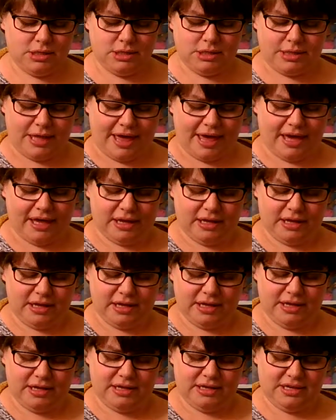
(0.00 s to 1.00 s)
that
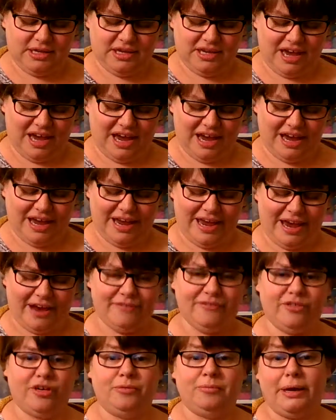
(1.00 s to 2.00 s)
I
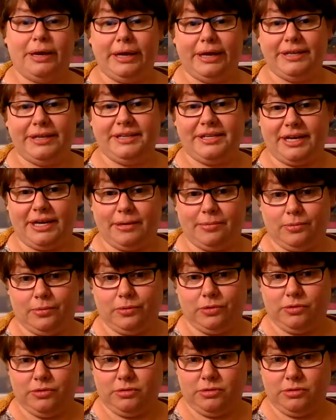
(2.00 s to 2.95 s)
have on my end table.